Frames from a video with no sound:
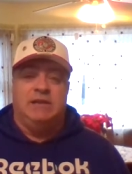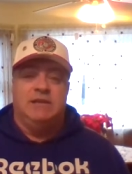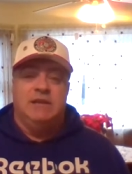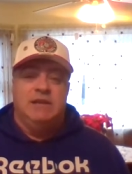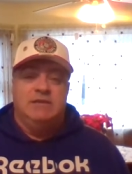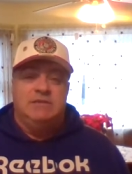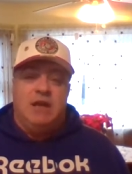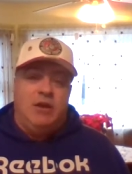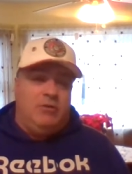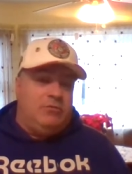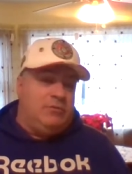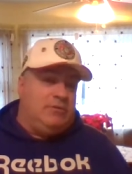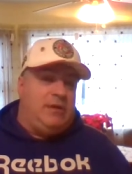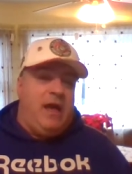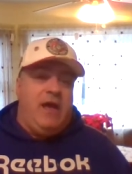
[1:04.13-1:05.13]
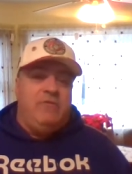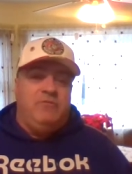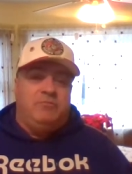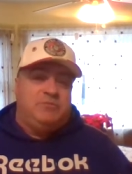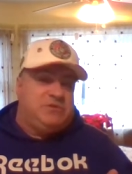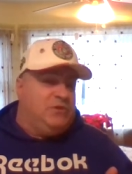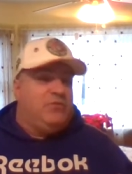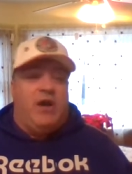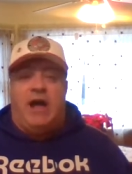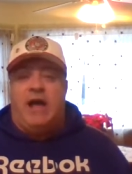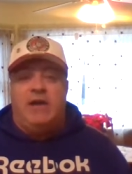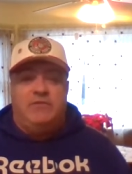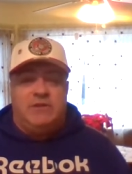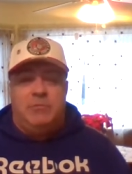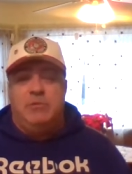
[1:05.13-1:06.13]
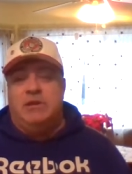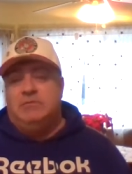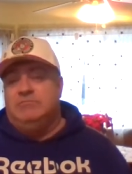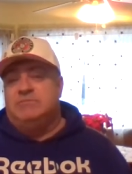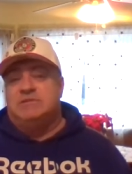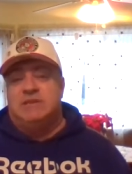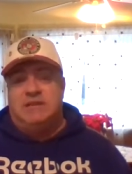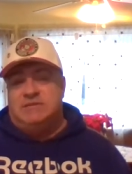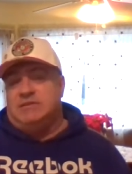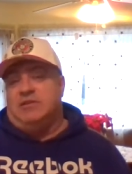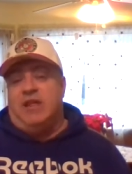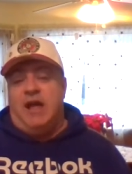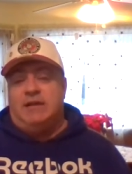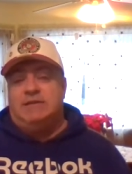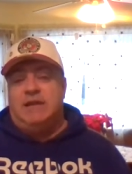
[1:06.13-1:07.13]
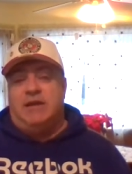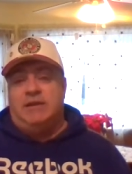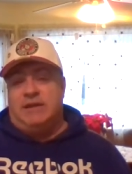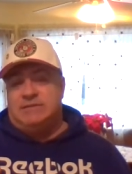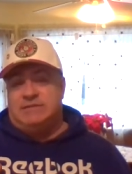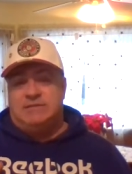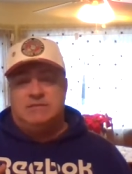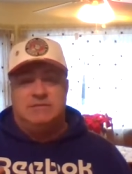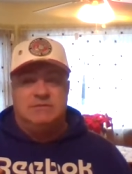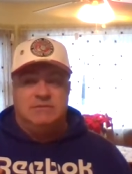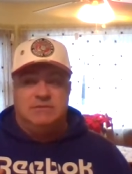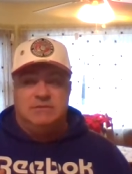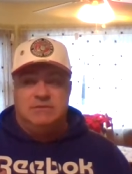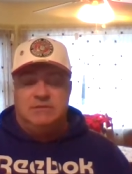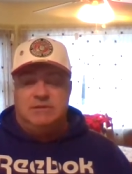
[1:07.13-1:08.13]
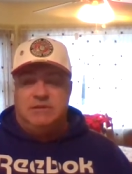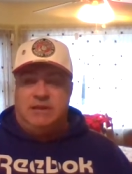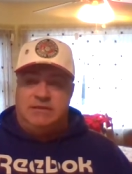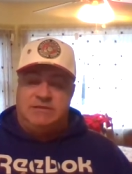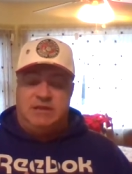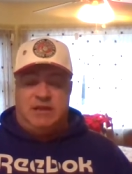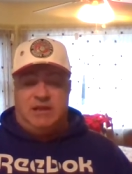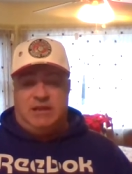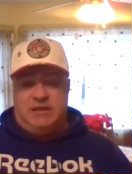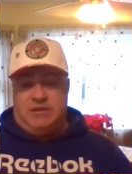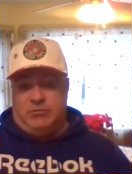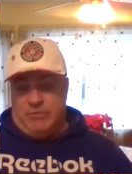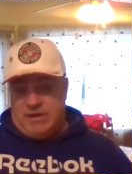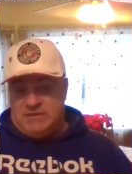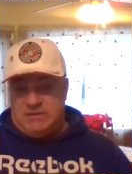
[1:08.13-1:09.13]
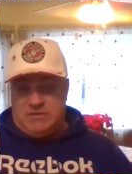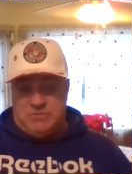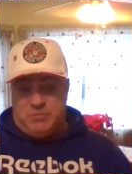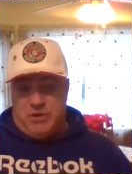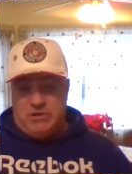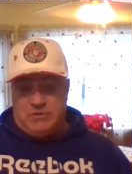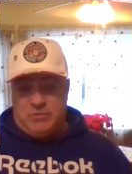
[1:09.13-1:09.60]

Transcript: it. So I've survived. I mean, since the lockdown, that's let's see, the rest of spring